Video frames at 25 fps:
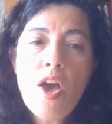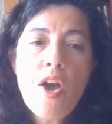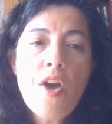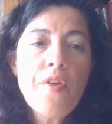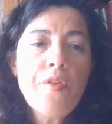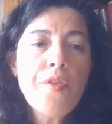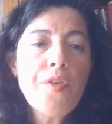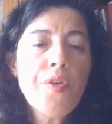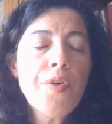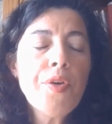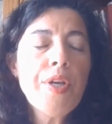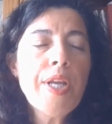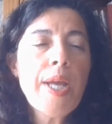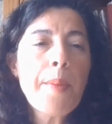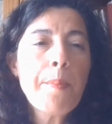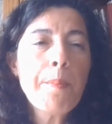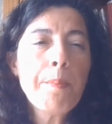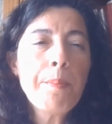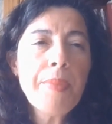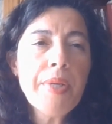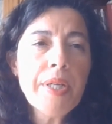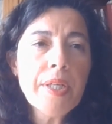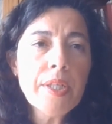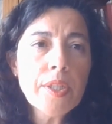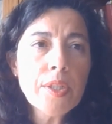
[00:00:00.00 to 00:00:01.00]
from a
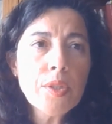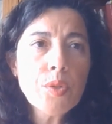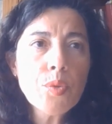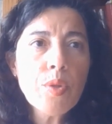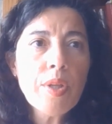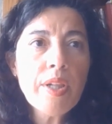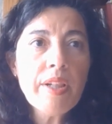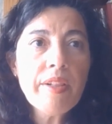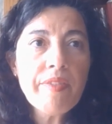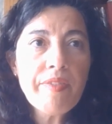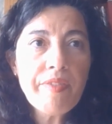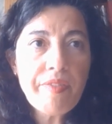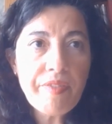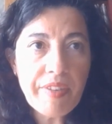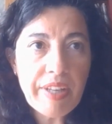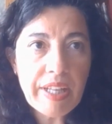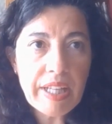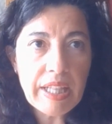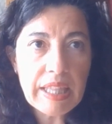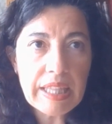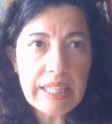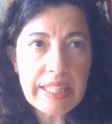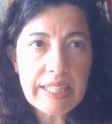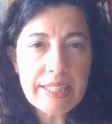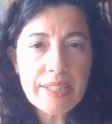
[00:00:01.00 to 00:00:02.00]
virtual
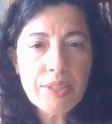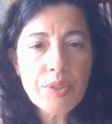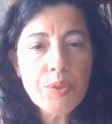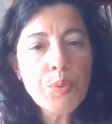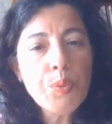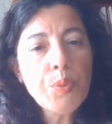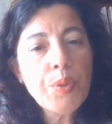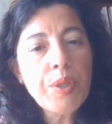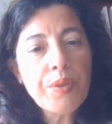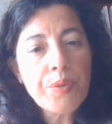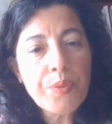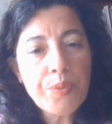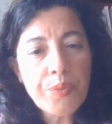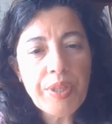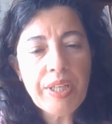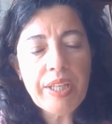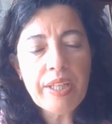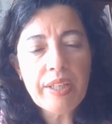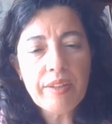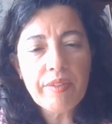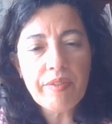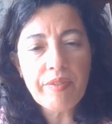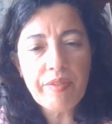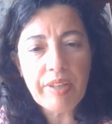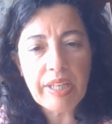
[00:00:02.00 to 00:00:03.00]
field to a
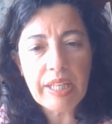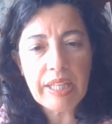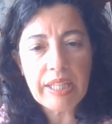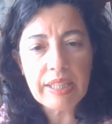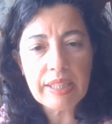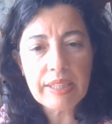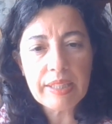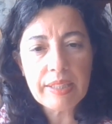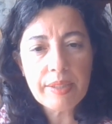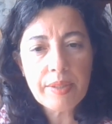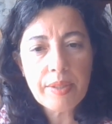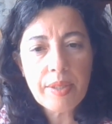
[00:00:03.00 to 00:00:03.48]
real field.